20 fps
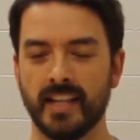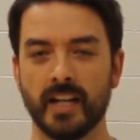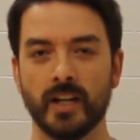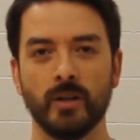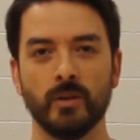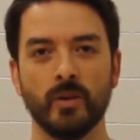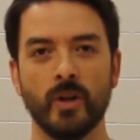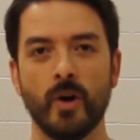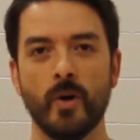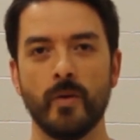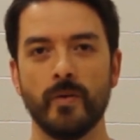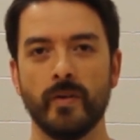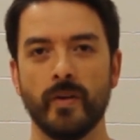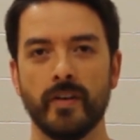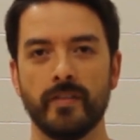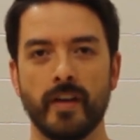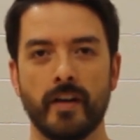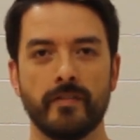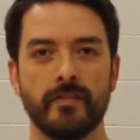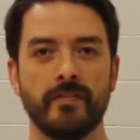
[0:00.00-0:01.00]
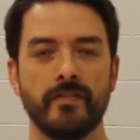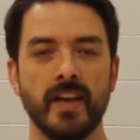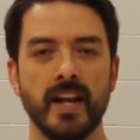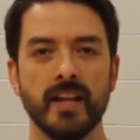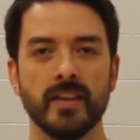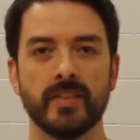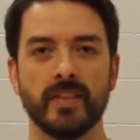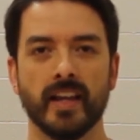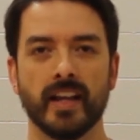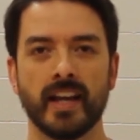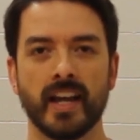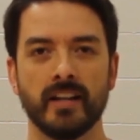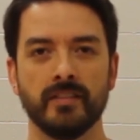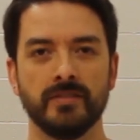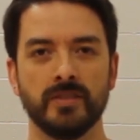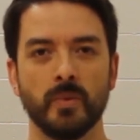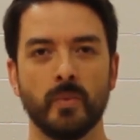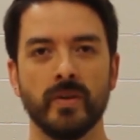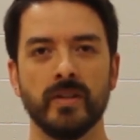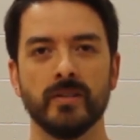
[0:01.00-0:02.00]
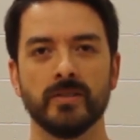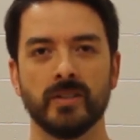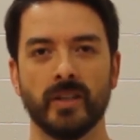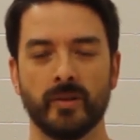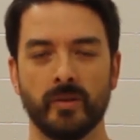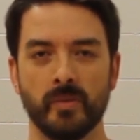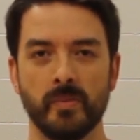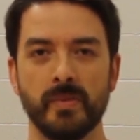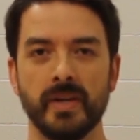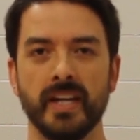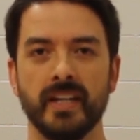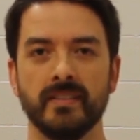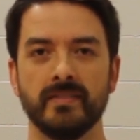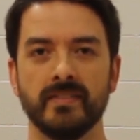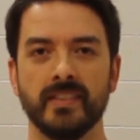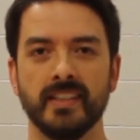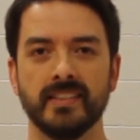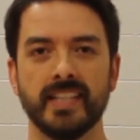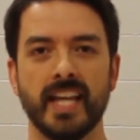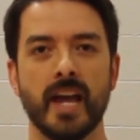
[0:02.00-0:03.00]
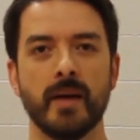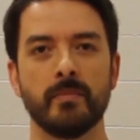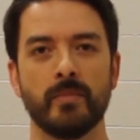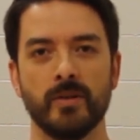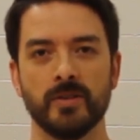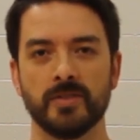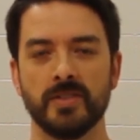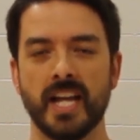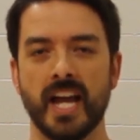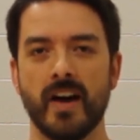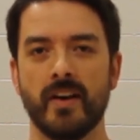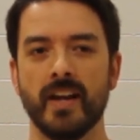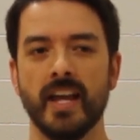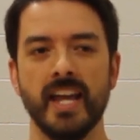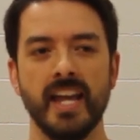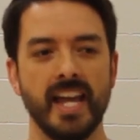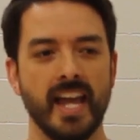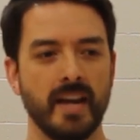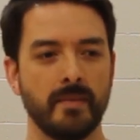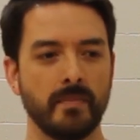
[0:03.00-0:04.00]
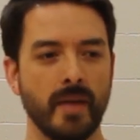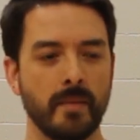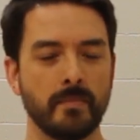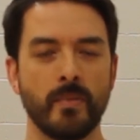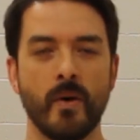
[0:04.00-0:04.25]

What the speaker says: glow of that faith that kind of dwindles a little bit. There's embers now. And